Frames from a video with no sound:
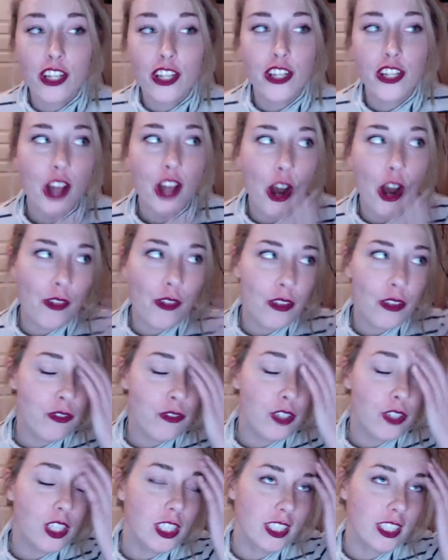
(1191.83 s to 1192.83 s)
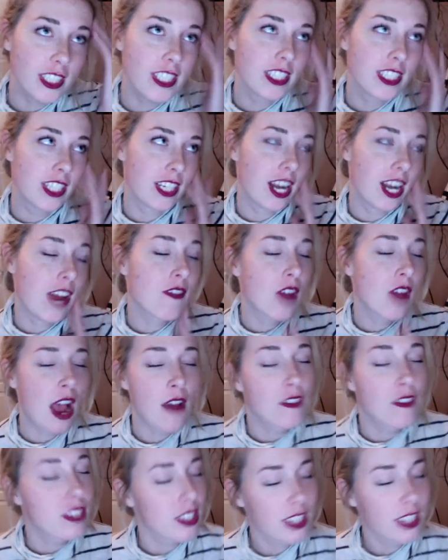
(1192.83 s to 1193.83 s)
know the first season. I haven't
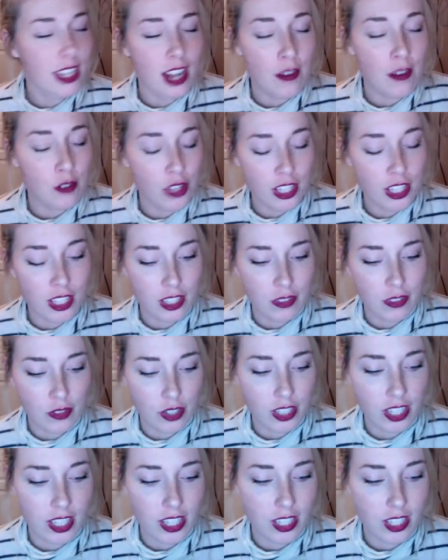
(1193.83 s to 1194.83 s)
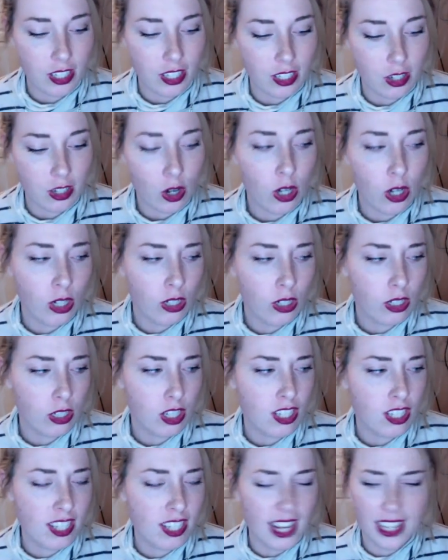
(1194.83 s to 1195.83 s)
seen. I've only seen the first season or the
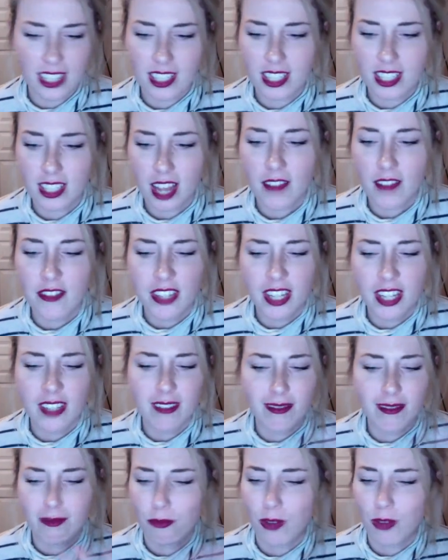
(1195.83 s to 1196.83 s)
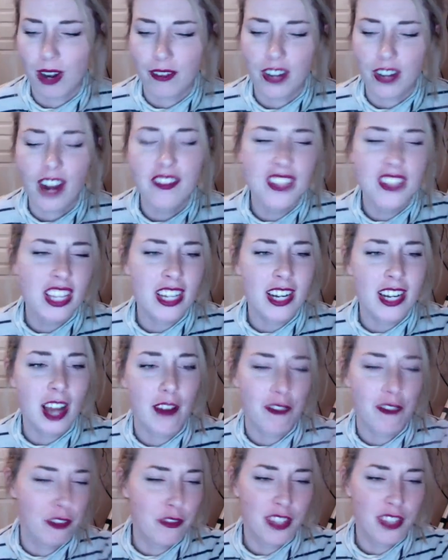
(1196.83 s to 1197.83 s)
second season. I've seen whatever. I've seen enough. You've
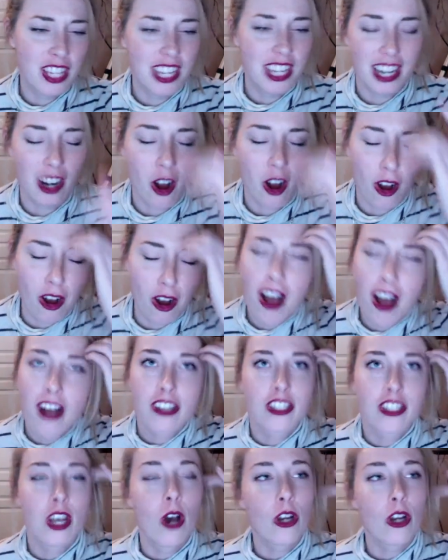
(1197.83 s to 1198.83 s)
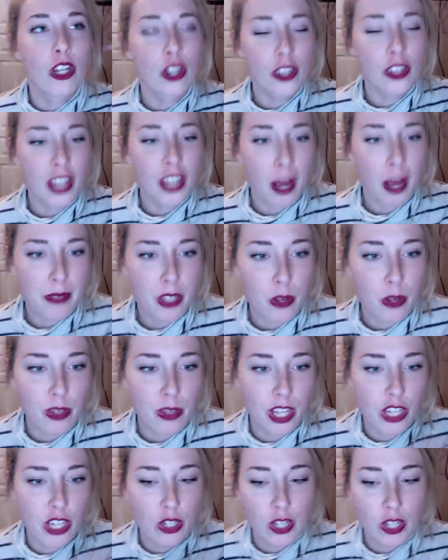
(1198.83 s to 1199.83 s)
seen it all. So you know the episode where they do
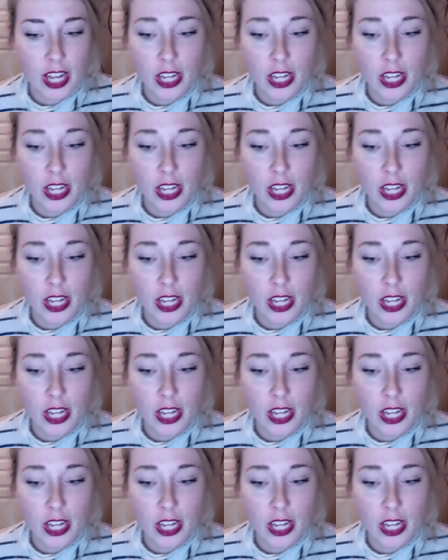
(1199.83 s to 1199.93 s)
like an